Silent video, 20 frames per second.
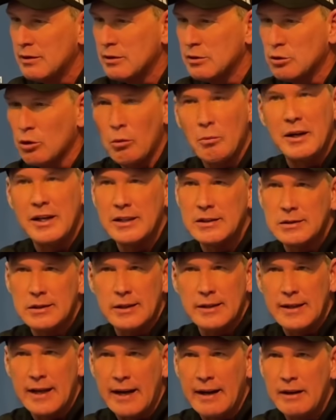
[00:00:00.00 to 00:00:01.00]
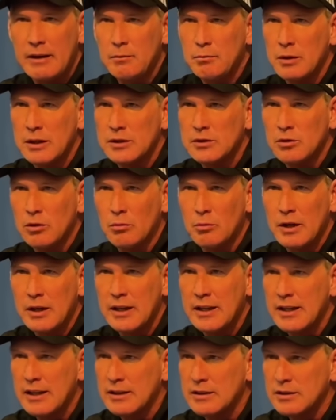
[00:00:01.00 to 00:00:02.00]
so many today, but so
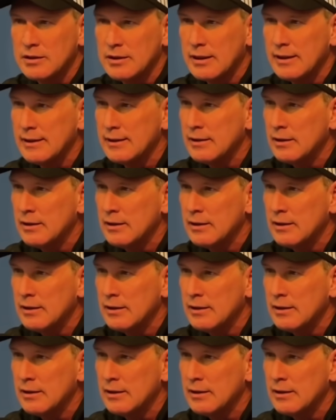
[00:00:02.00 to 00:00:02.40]
many as,